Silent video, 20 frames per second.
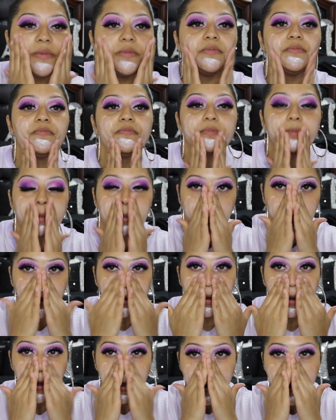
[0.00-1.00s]
just going to
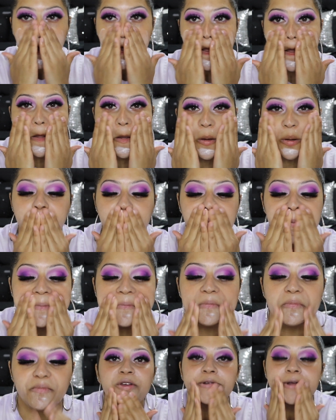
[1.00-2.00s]
apply
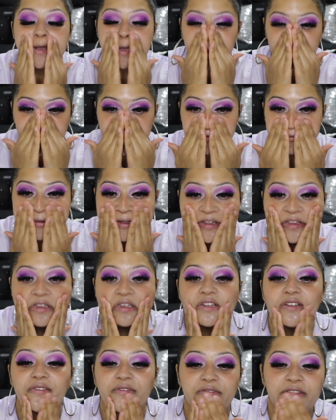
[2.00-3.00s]
this, and I love like
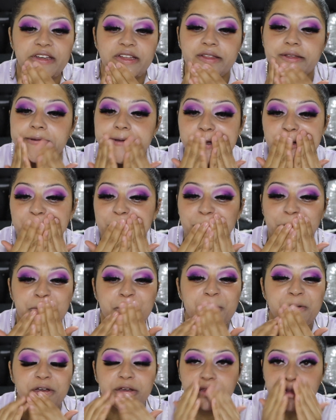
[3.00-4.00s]
the feeling
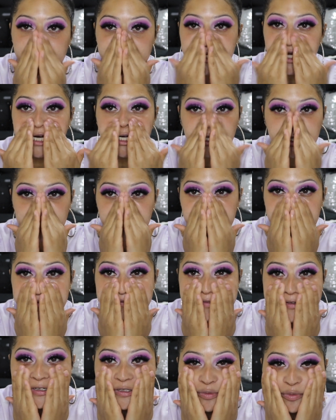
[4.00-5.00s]
And the texture
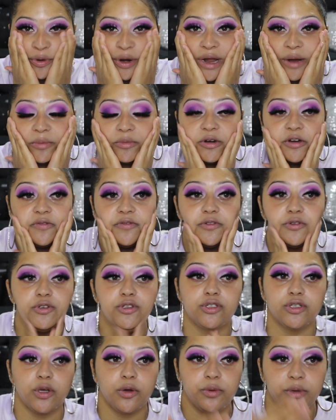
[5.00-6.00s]
of this primer, it
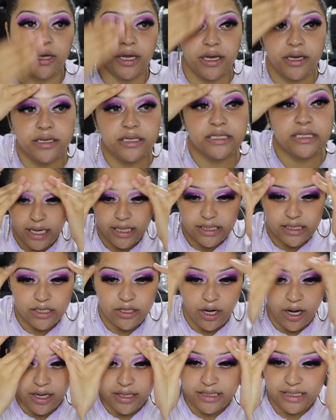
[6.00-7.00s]
feels so nice. It's
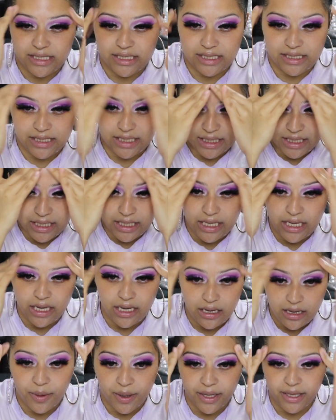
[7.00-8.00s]
not
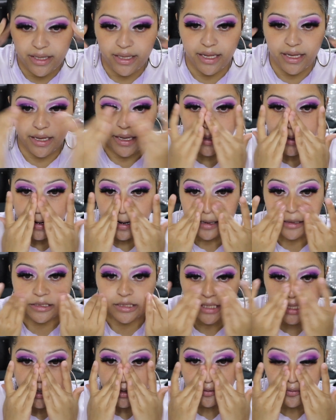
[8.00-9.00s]
sticky, but like it
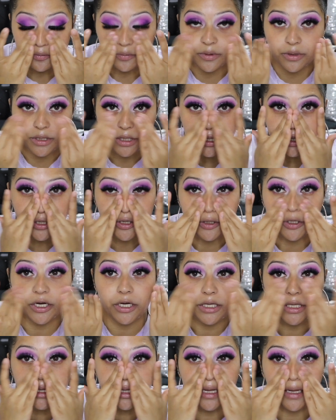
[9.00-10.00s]
has like a really
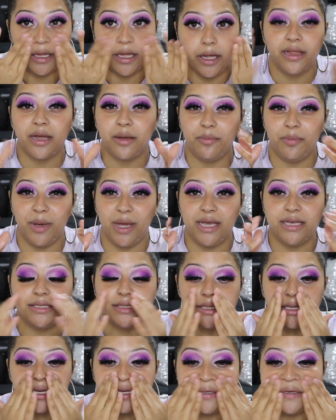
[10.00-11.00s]
good like
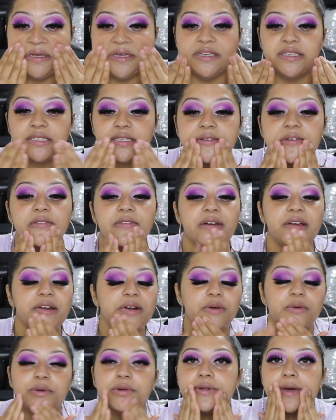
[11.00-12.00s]
base adhesive. I
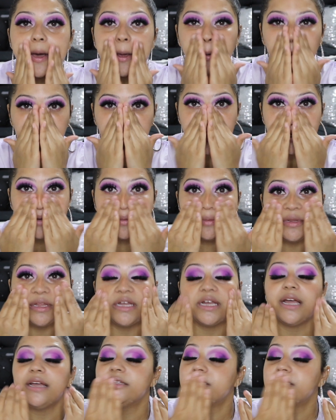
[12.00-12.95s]
don't know how to word it, but like